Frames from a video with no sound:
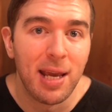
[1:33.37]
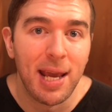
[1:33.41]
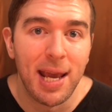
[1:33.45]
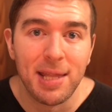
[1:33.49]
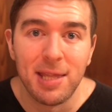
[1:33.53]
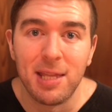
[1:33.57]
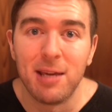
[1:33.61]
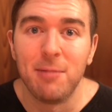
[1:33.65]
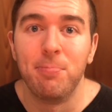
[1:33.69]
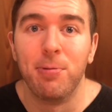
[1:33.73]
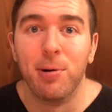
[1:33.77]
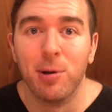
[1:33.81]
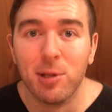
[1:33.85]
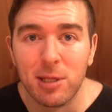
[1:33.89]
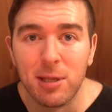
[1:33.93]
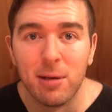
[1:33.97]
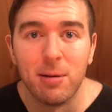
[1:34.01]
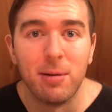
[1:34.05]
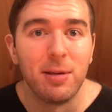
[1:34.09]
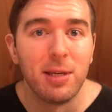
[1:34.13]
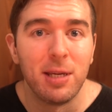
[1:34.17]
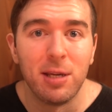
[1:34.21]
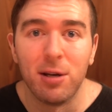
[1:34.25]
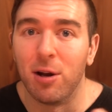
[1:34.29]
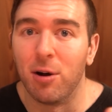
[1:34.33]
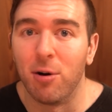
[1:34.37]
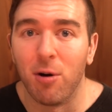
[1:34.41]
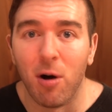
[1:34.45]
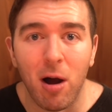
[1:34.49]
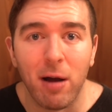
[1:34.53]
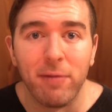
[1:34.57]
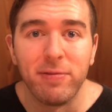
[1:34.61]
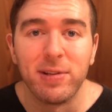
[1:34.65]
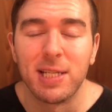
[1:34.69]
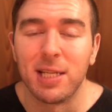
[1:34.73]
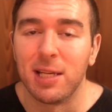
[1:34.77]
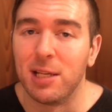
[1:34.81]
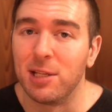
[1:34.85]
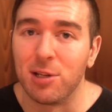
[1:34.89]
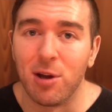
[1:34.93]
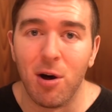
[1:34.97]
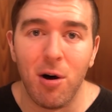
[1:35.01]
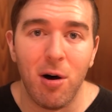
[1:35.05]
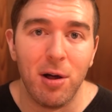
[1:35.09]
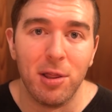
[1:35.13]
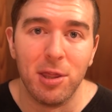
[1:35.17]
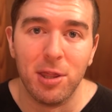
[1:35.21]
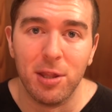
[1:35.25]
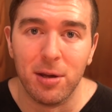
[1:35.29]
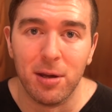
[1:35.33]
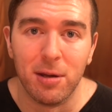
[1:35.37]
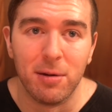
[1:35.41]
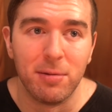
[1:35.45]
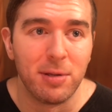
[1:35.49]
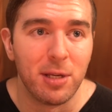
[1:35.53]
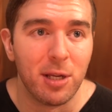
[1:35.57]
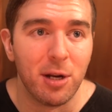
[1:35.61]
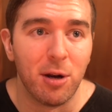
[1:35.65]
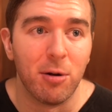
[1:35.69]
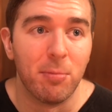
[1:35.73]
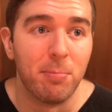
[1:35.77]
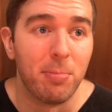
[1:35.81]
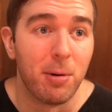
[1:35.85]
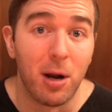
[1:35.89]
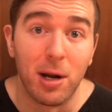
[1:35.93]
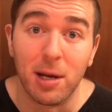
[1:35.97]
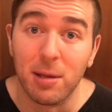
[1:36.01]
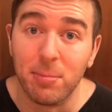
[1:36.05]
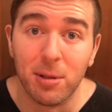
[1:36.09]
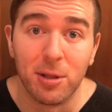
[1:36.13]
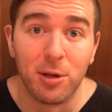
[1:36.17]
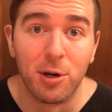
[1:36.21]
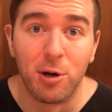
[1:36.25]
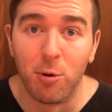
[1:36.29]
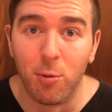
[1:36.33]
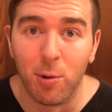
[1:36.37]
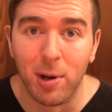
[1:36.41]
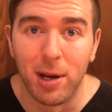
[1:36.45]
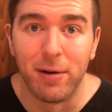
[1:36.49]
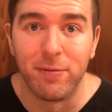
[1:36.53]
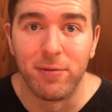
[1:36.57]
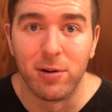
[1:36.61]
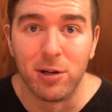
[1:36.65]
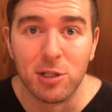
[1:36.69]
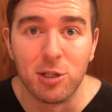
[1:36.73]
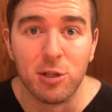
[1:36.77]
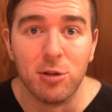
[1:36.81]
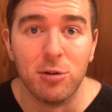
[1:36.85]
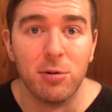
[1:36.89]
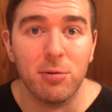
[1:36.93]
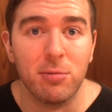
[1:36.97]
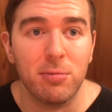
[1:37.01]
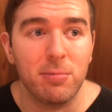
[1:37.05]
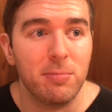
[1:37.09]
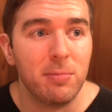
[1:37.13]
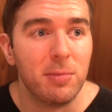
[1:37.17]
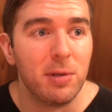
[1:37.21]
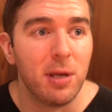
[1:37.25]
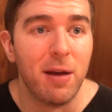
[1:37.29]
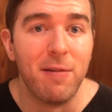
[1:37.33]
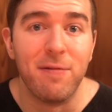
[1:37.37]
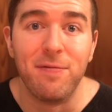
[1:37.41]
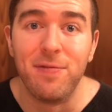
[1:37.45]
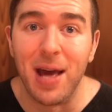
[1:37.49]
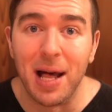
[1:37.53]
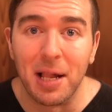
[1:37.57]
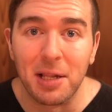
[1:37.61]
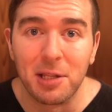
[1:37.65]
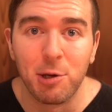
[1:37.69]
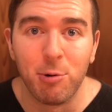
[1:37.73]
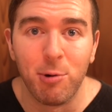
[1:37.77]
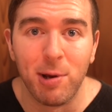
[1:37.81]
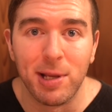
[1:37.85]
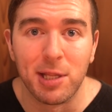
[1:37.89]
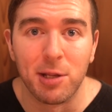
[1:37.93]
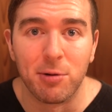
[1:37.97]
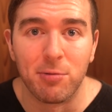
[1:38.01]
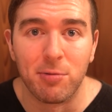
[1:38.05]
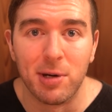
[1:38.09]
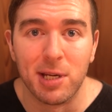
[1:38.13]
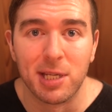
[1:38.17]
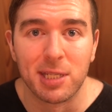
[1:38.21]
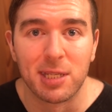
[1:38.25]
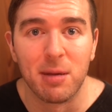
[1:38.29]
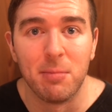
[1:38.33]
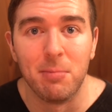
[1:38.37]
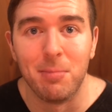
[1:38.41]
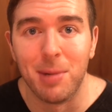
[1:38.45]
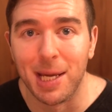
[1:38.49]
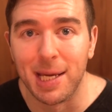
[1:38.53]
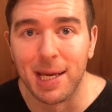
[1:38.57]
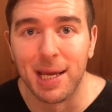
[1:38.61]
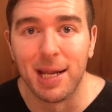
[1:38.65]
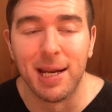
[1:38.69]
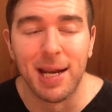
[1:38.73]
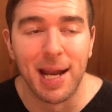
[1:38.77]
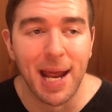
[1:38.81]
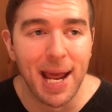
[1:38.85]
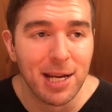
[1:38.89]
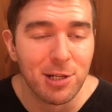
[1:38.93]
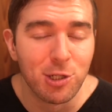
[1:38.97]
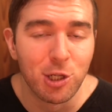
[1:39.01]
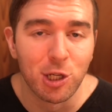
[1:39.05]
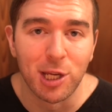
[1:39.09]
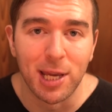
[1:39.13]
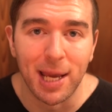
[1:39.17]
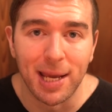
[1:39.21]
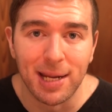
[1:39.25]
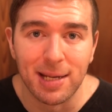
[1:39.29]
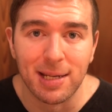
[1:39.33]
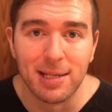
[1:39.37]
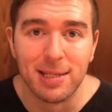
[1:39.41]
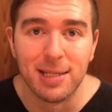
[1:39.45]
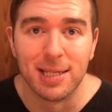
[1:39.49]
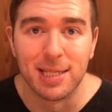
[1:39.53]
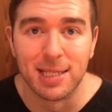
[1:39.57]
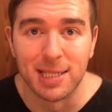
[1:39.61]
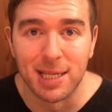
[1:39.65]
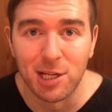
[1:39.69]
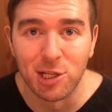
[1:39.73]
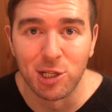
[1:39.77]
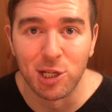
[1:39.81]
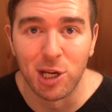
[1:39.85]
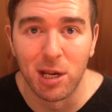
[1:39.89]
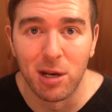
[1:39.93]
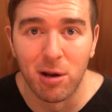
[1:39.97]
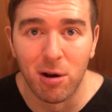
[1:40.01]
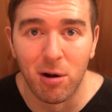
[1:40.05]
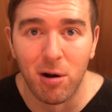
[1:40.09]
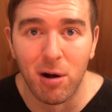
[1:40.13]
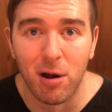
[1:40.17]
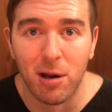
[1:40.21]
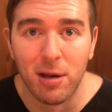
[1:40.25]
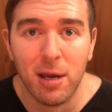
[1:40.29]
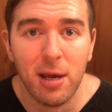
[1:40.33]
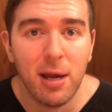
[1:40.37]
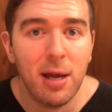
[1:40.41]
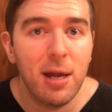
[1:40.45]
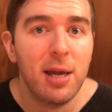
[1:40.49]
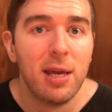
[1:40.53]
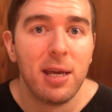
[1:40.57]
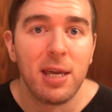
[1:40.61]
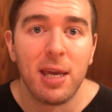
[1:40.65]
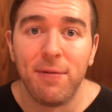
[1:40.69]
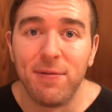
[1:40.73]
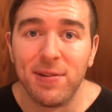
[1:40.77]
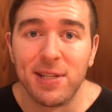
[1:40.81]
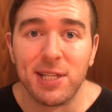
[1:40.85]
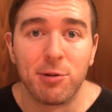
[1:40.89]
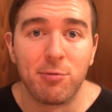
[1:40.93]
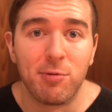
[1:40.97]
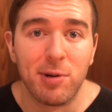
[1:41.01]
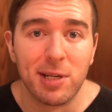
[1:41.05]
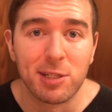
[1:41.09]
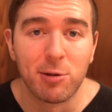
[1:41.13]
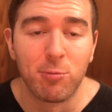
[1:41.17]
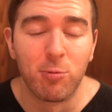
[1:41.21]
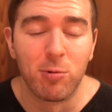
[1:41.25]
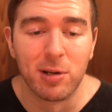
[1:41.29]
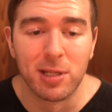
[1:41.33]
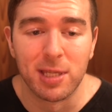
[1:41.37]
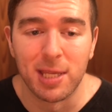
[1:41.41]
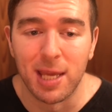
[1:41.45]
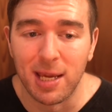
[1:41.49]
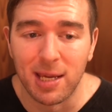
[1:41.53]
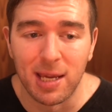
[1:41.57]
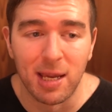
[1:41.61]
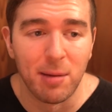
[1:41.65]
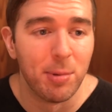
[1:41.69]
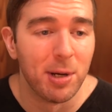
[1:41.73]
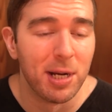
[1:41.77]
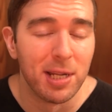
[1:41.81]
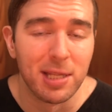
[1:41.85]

And they put the, you know, obviously it's on the, you know, bodybuilder or whatever to evaluate the risk and make an educated decision on if it's a risk worth taking.